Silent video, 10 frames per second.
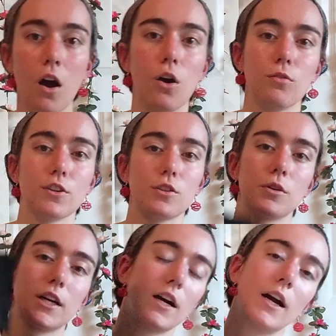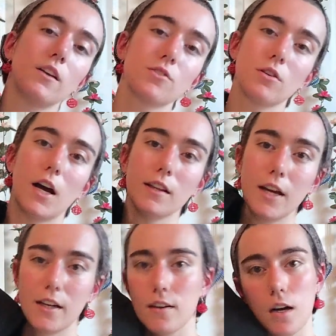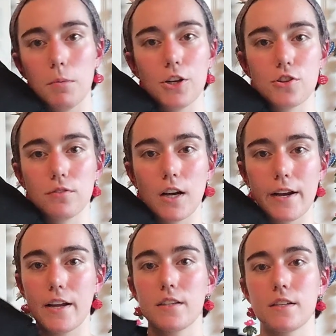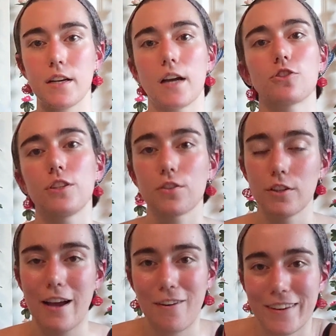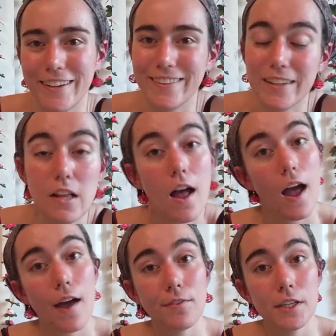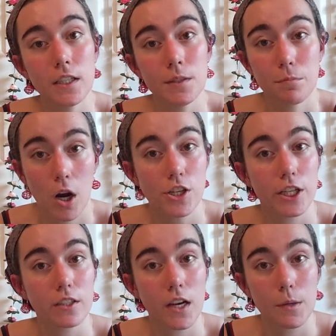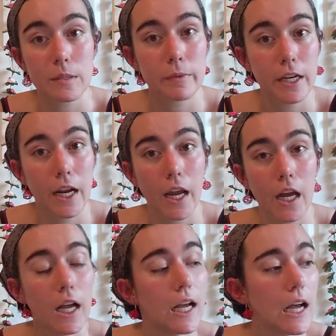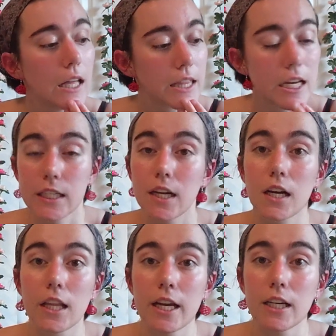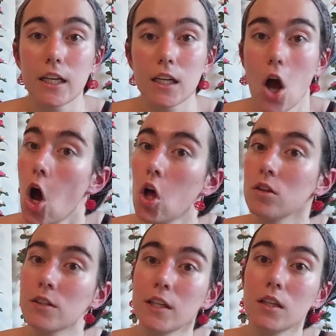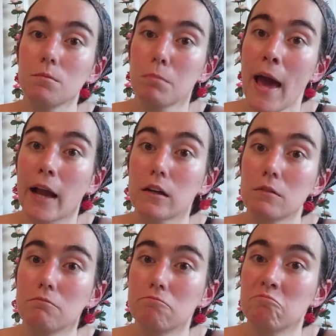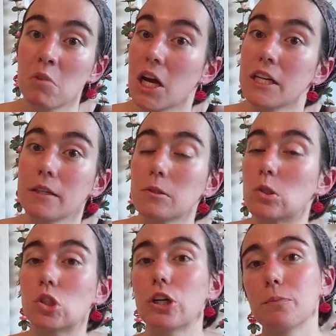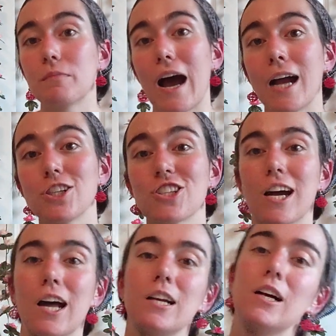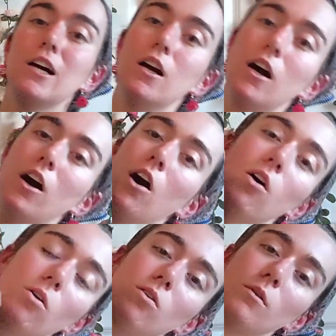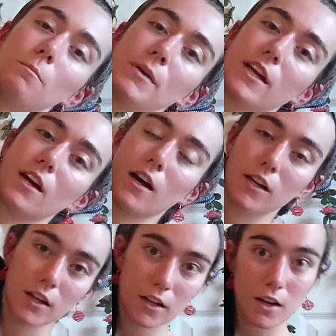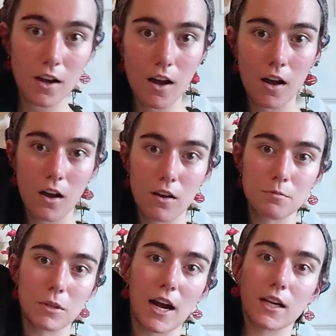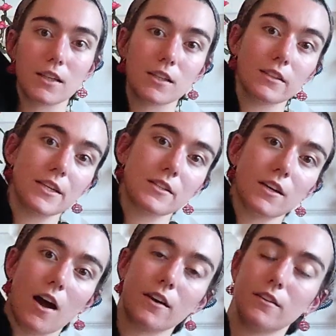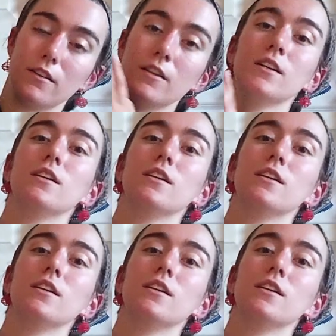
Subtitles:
Oh, real quick, I also got like a bunch of linings. It actually turned out every project that I was planning that needed a lining all needed black linings. So I just got a whole big hunk of black glazed cotton.